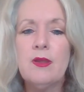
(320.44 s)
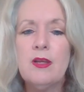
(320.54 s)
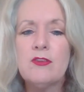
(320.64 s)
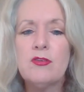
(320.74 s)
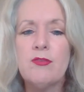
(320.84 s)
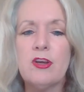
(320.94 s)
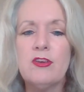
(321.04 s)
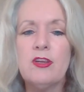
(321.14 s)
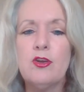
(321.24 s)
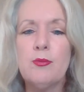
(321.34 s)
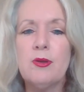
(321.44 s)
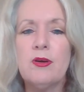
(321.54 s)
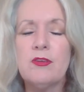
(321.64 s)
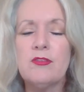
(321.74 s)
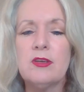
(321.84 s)
Sort of like a
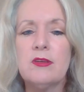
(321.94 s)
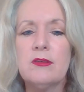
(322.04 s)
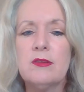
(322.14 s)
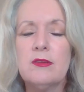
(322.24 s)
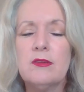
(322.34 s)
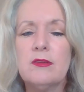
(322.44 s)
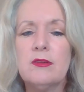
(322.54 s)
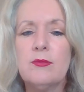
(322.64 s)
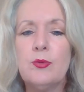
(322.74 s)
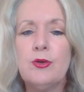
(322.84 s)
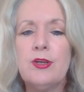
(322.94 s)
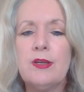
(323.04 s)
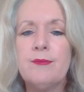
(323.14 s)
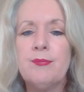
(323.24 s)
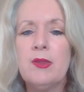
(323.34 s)
dehumanising wording.